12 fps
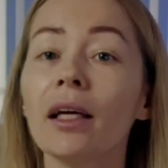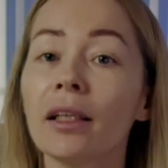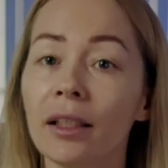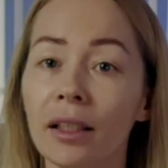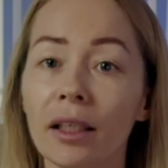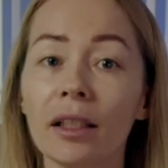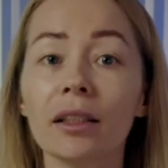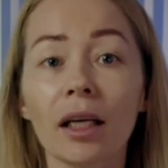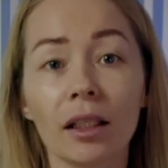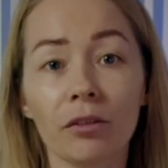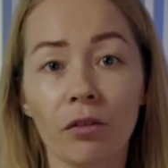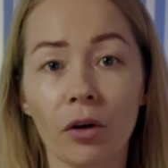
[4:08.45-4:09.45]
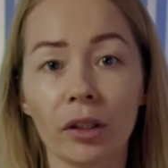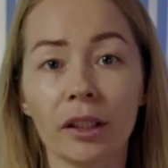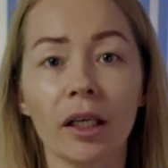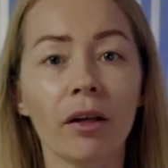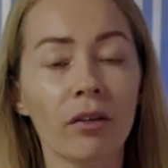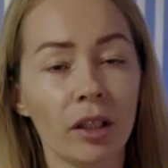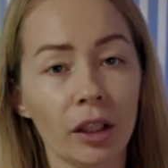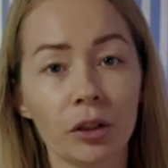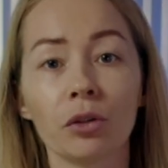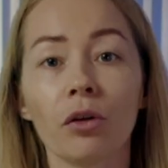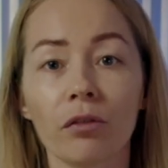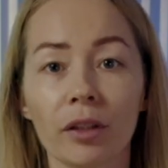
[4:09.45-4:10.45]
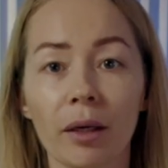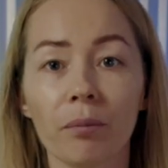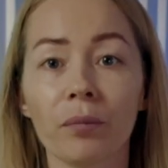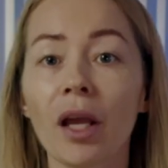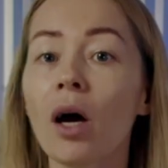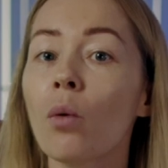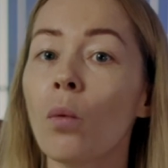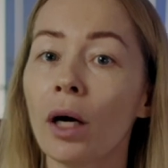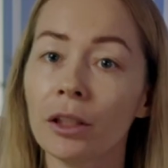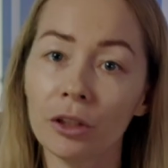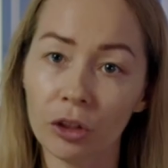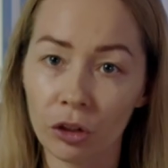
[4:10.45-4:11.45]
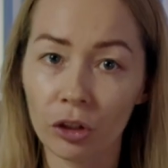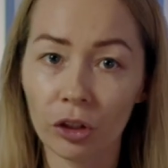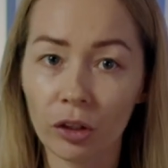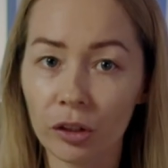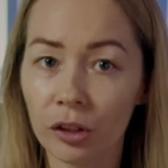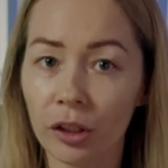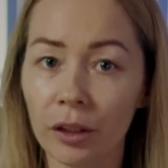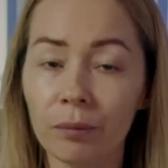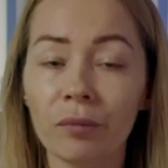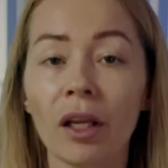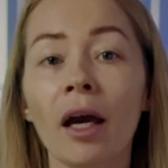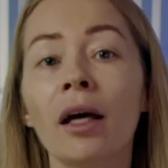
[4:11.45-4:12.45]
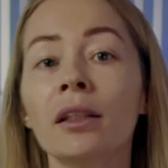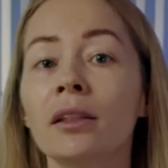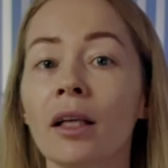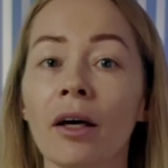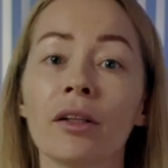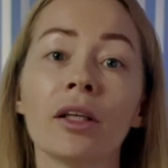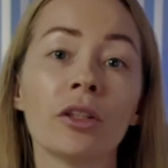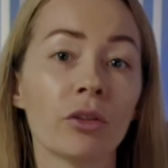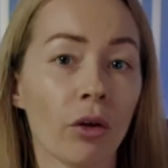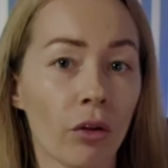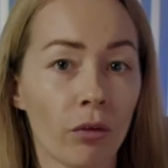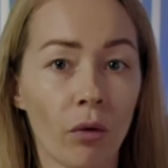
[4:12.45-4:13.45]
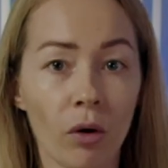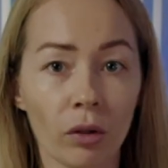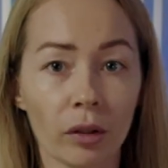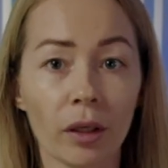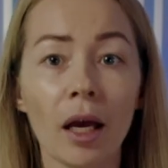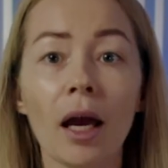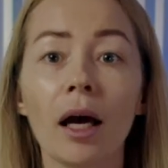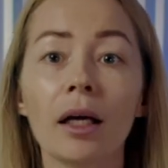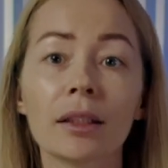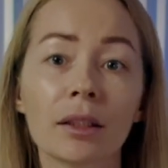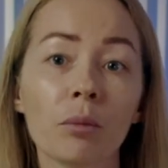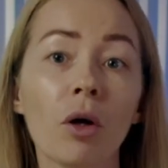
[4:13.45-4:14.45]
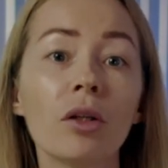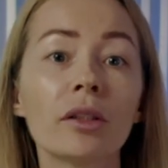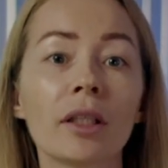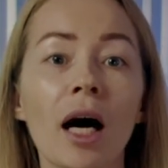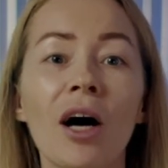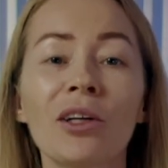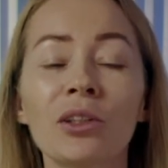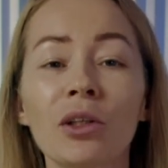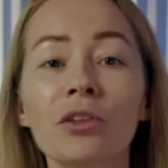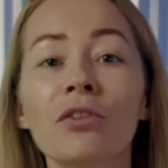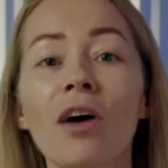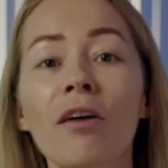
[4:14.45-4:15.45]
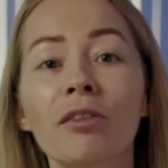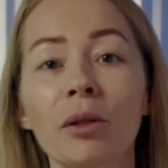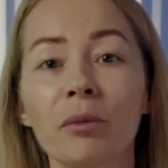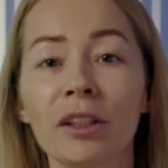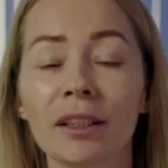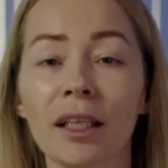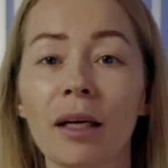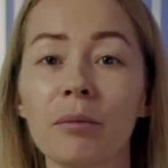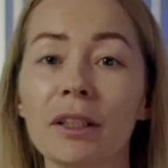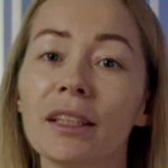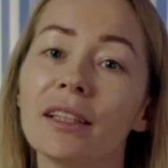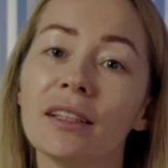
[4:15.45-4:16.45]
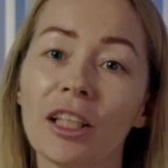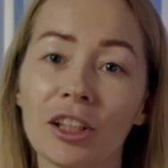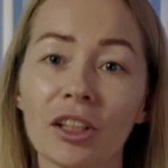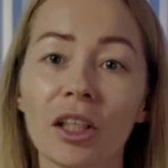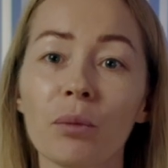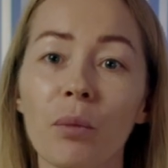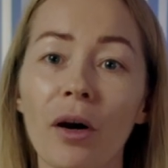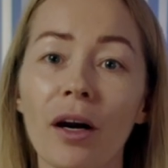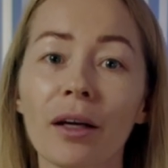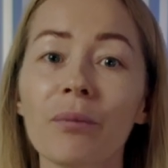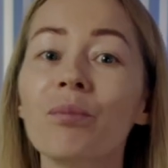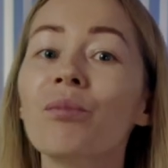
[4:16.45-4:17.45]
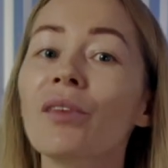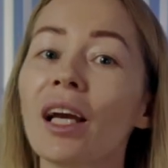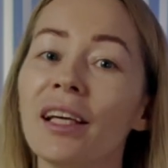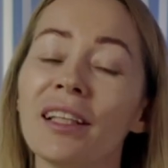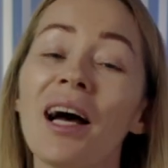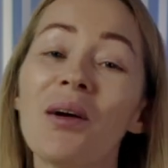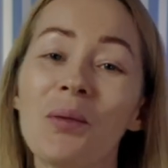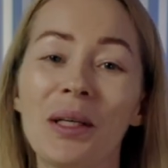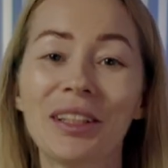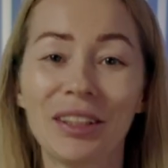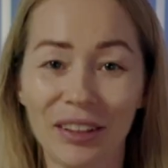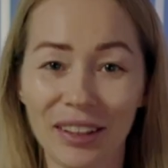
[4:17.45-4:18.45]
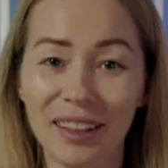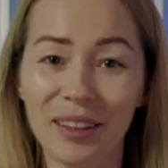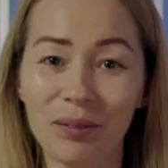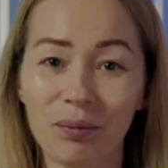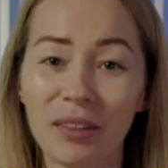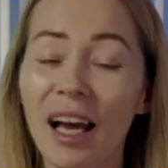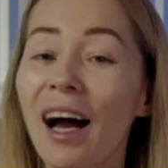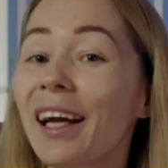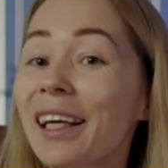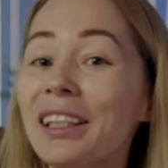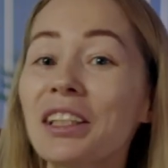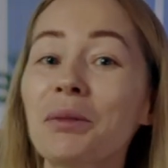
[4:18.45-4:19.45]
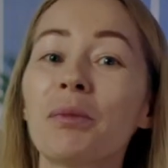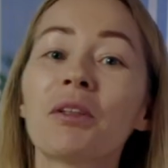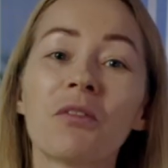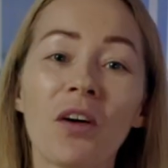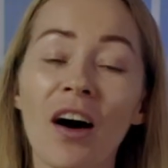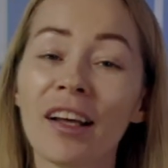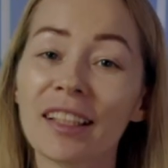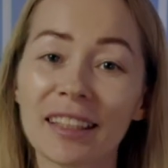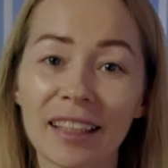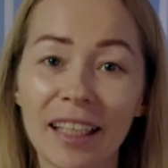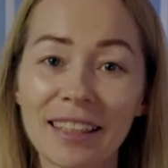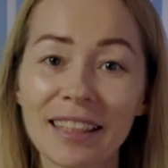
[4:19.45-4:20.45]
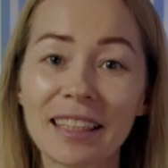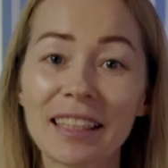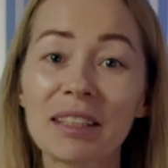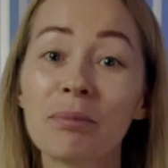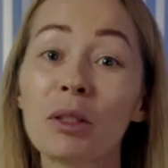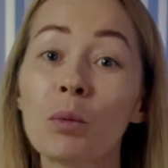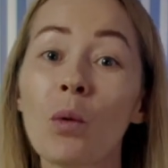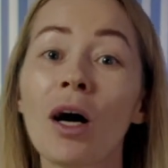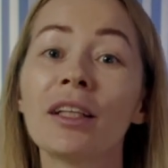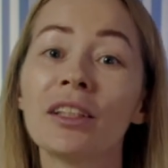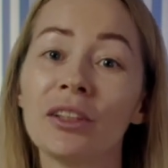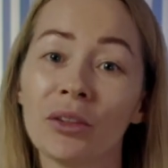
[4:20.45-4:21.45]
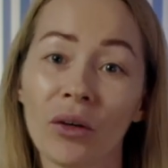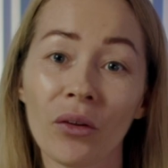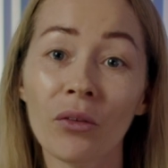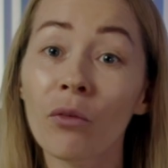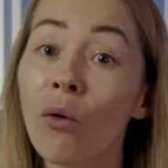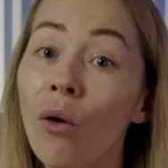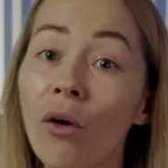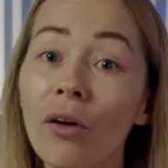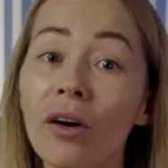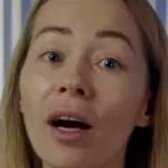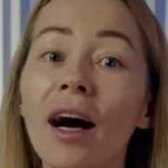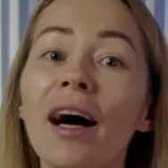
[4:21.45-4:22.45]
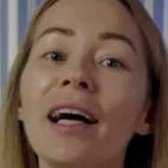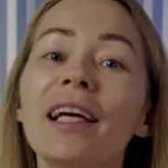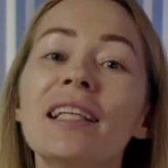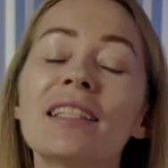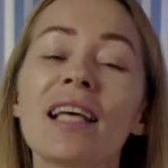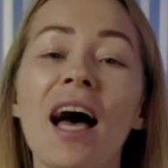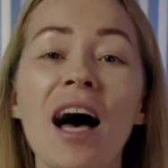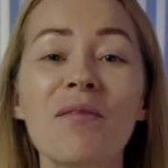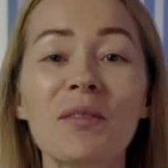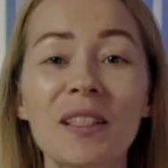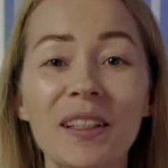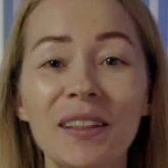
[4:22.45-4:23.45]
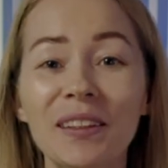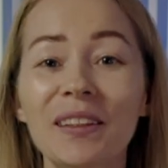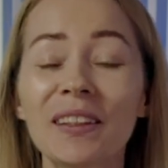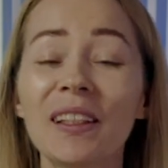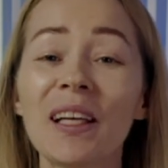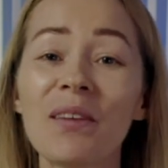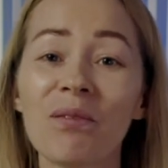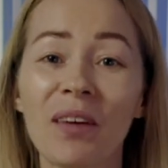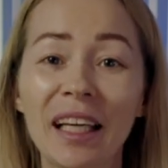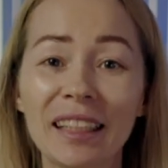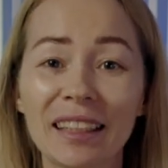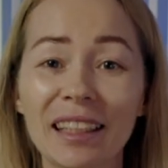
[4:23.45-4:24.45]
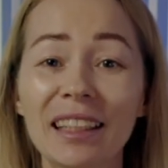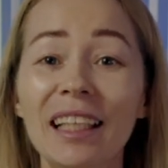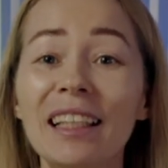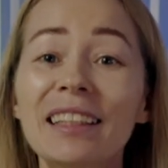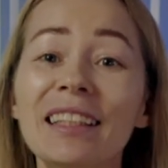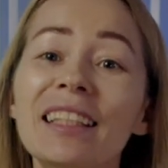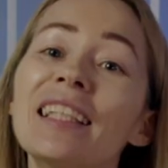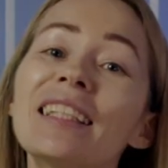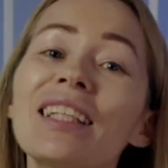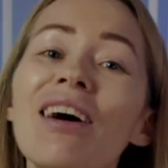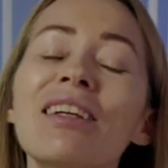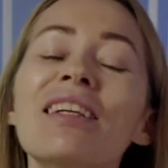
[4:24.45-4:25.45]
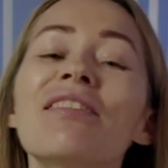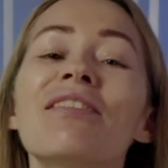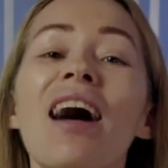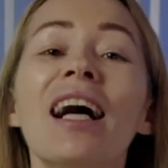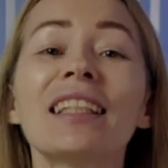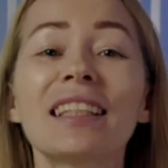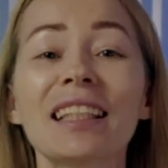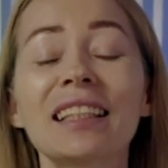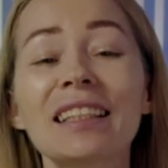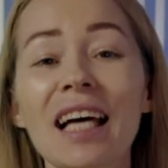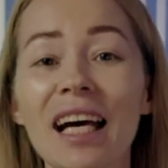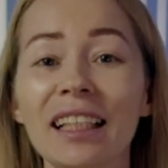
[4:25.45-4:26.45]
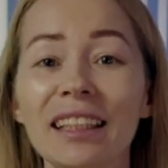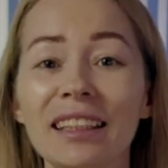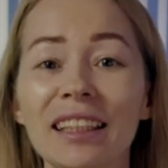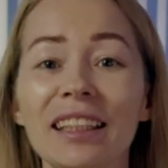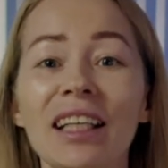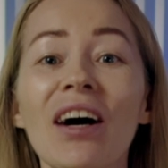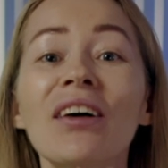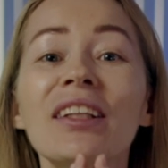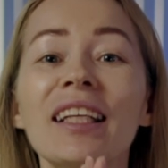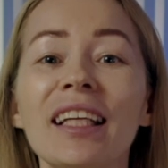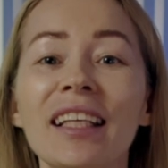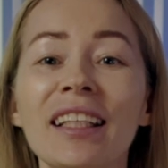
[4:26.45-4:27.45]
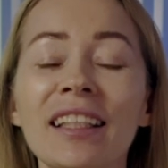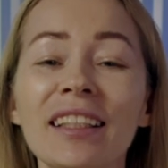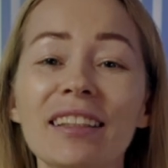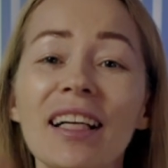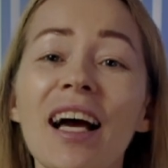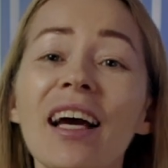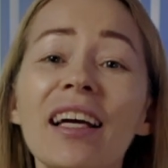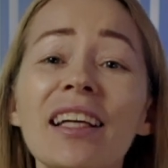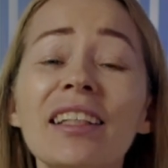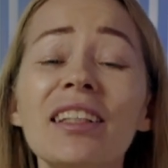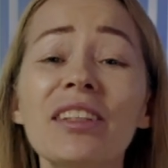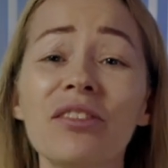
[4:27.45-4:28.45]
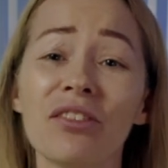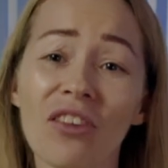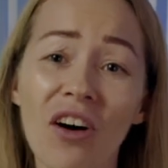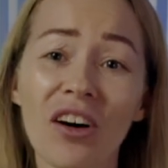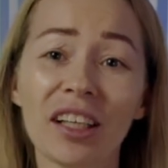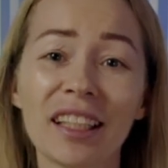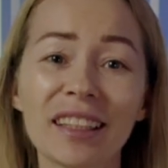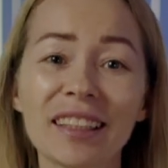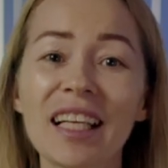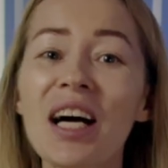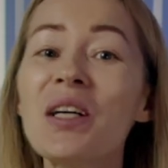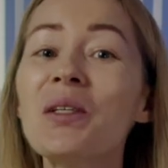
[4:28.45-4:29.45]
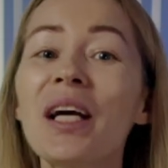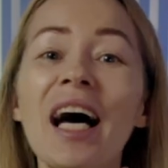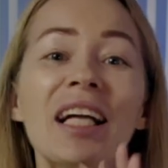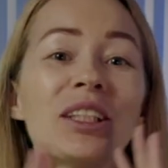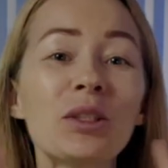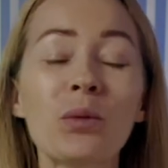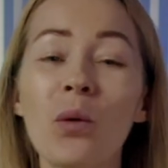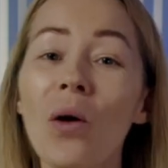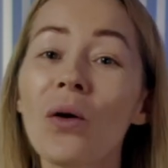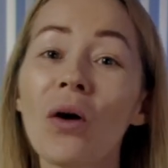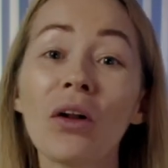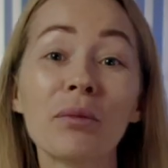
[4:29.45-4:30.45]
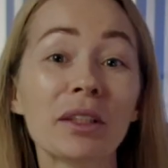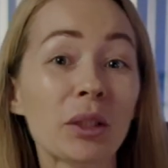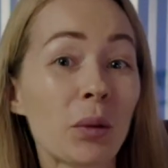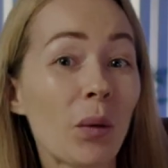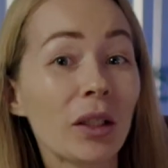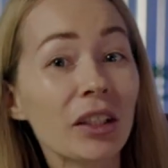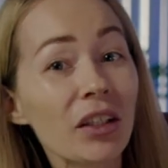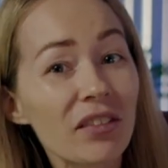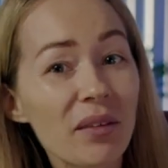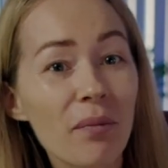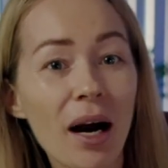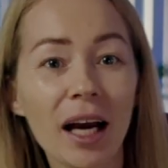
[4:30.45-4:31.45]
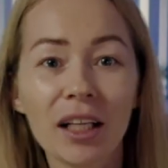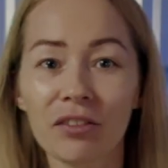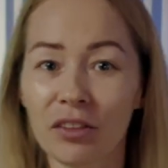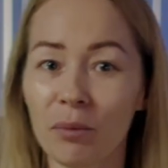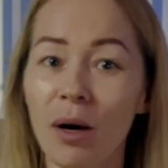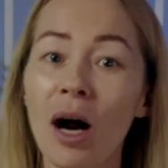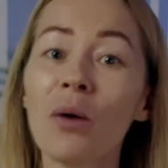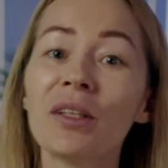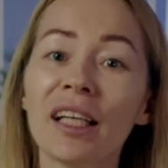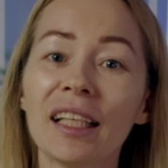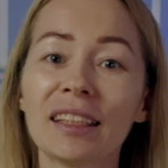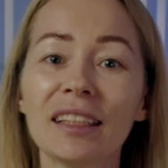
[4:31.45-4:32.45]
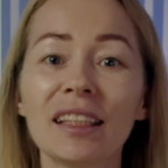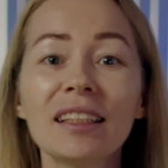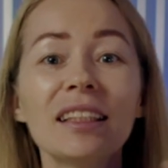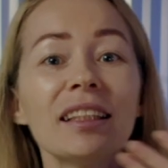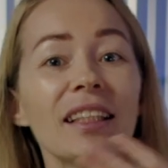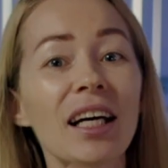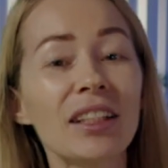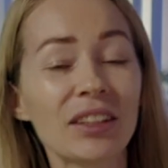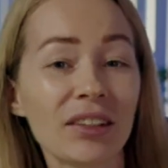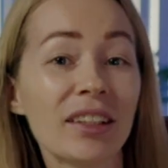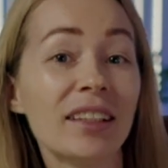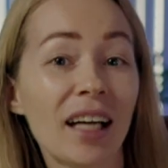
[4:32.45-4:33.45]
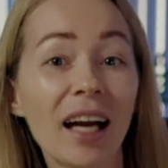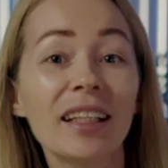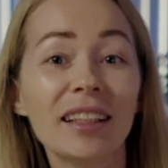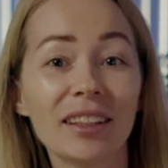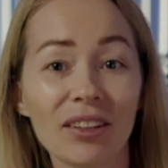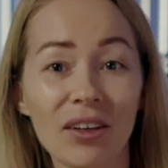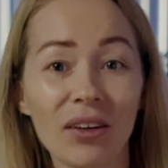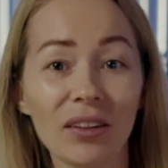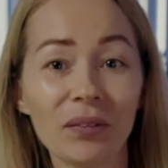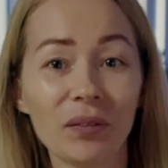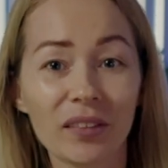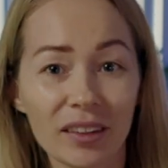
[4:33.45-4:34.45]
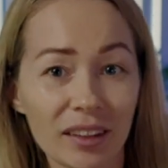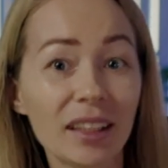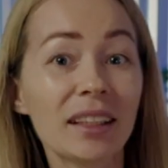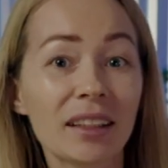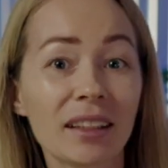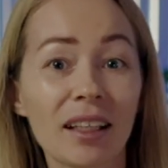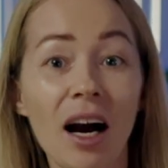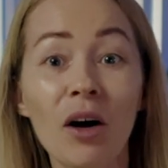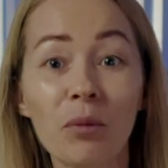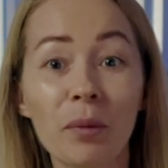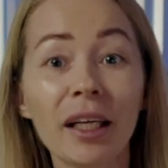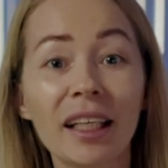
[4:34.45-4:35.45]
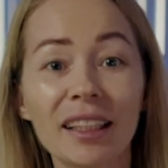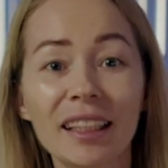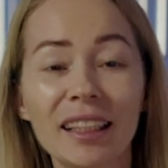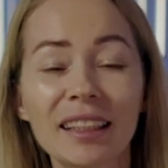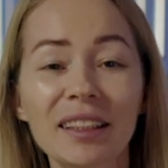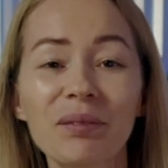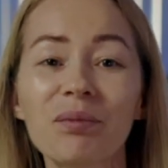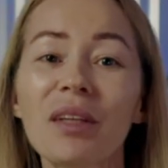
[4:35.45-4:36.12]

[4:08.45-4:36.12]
Here in California, there are 2 of them. One in Joshua Tree and another in Norfolk, a small town not far from Yosemite National Park, and I went to it. I cannot speak for other centers, but one in Norfolk is absolutely amazing. It sits on a vast territory on the hill, in the forest. We had to walk almost quarter of a mile from our residences to the dining hall. This is how big it is.